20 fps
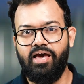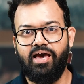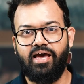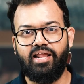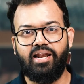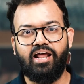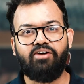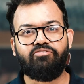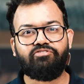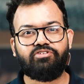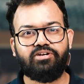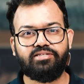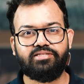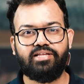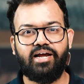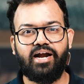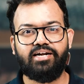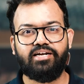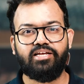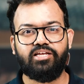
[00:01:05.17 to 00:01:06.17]
And after
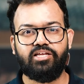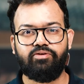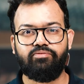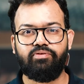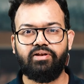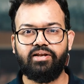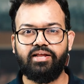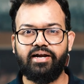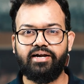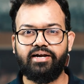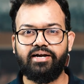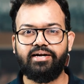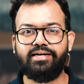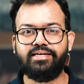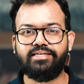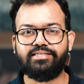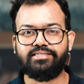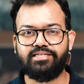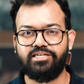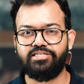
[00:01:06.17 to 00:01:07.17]
that, you will get a
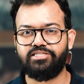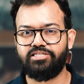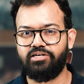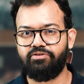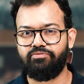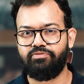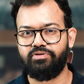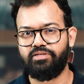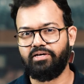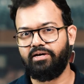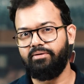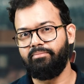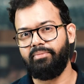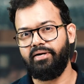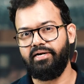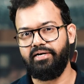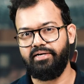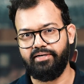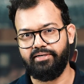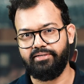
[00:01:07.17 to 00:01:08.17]
discussion with our
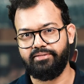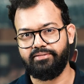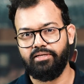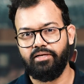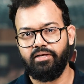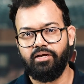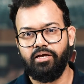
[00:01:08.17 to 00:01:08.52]
mentors.